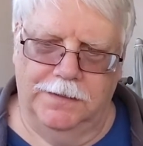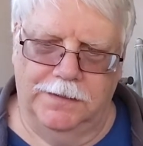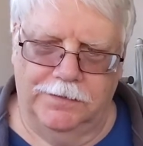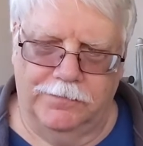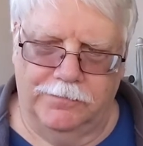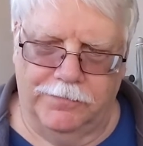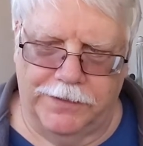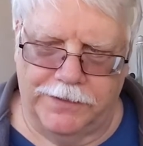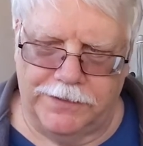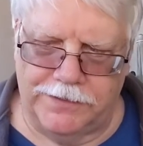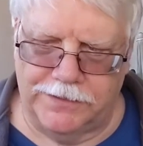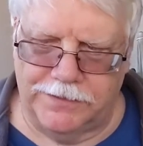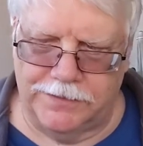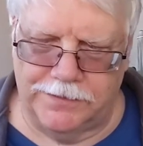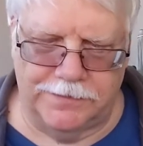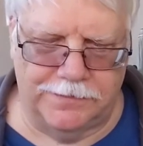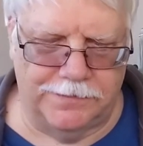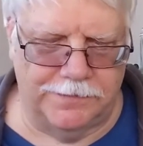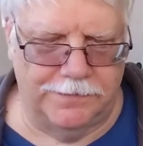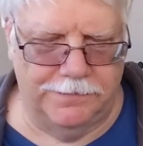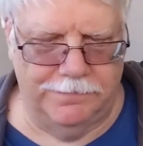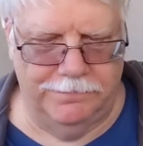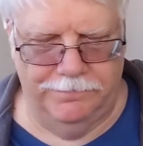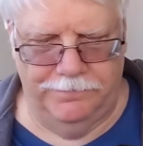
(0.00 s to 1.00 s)
Which,
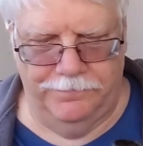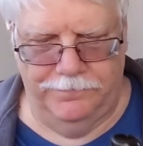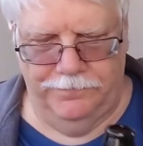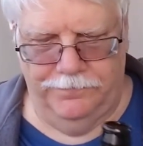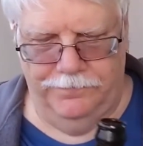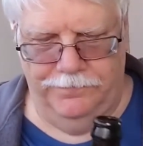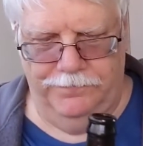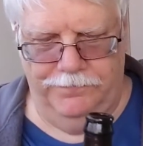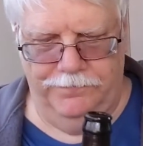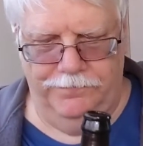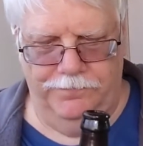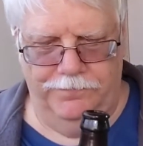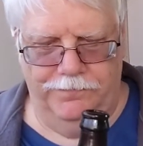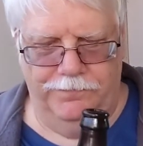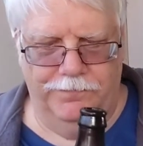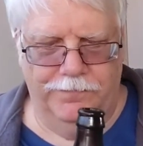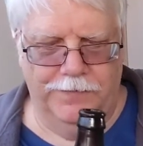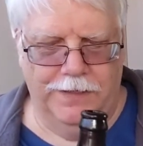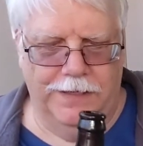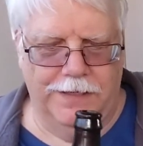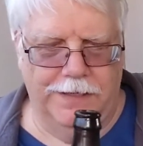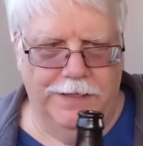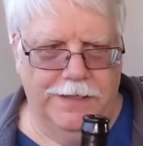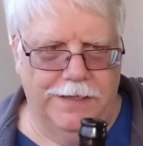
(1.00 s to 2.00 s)

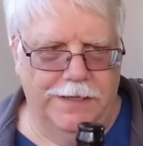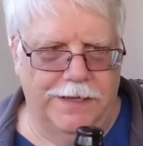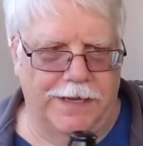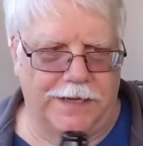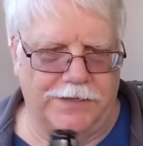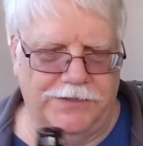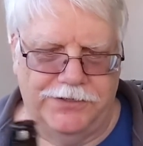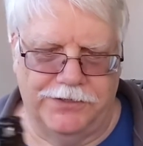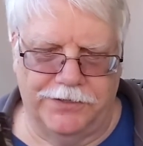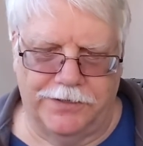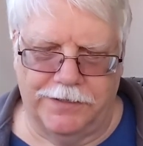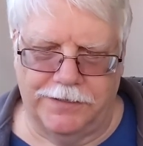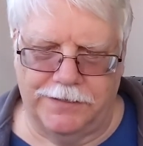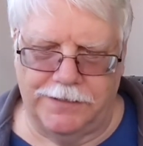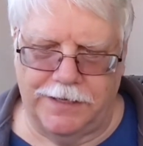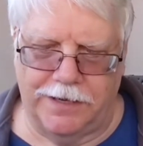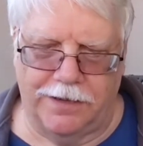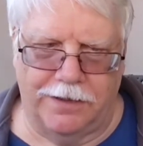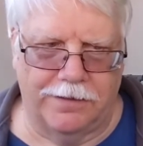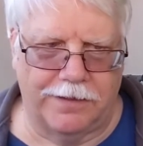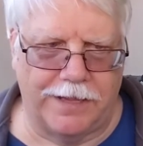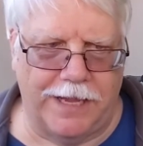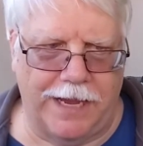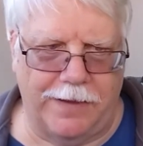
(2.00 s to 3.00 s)
as you can
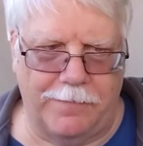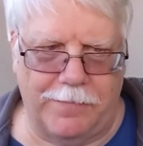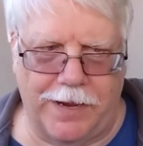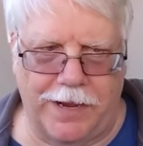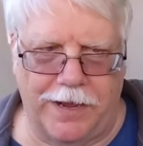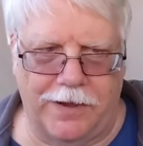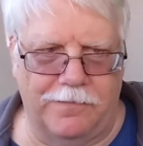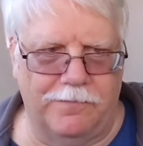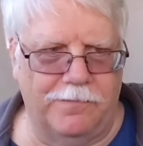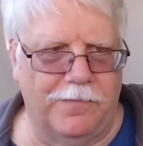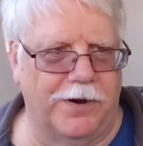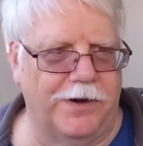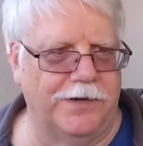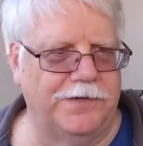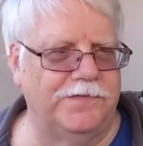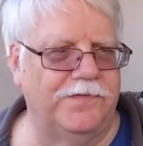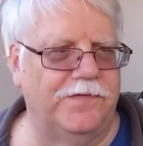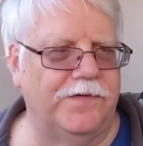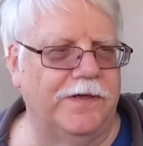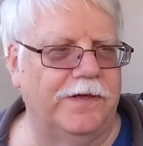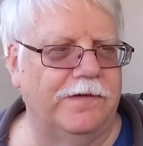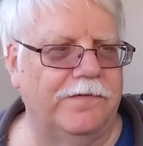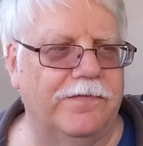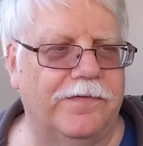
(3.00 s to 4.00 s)
tell, came out March
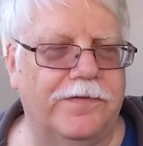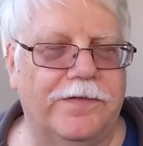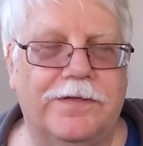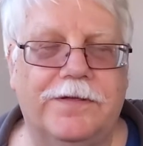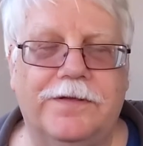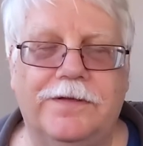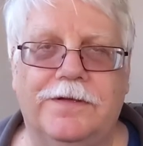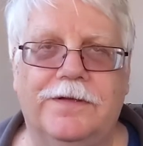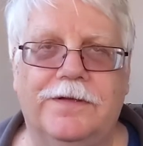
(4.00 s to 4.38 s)
5th,